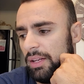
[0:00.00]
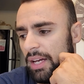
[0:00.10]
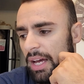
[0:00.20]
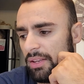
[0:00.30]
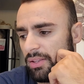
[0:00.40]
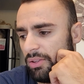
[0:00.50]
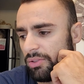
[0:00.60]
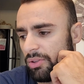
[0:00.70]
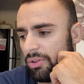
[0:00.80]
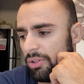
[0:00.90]
As an
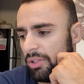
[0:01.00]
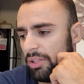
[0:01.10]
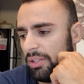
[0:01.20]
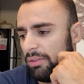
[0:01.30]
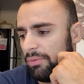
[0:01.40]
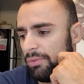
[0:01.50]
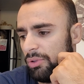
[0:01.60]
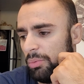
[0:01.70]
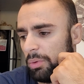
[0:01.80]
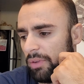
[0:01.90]
alternative
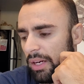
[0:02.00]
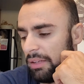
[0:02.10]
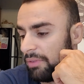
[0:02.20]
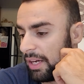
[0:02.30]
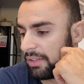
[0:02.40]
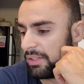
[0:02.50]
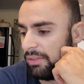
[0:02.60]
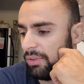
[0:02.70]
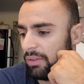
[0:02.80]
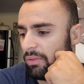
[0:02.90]
to providing
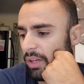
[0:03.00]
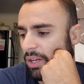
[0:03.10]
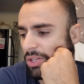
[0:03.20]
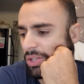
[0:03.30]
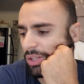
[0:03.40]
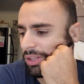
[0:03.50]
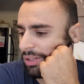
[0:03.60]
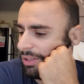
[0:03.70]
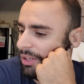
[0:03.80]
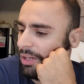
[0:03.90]
vaccine
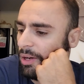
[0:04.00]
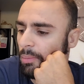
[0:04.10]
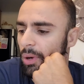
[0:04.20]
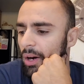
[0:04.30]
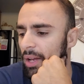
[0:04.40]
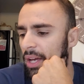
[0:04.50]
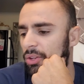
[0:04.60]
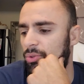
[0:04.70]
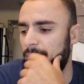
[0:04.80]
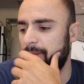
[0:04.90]
verification, prior to
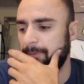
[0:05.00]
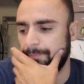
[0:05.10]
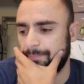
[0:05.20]
entry,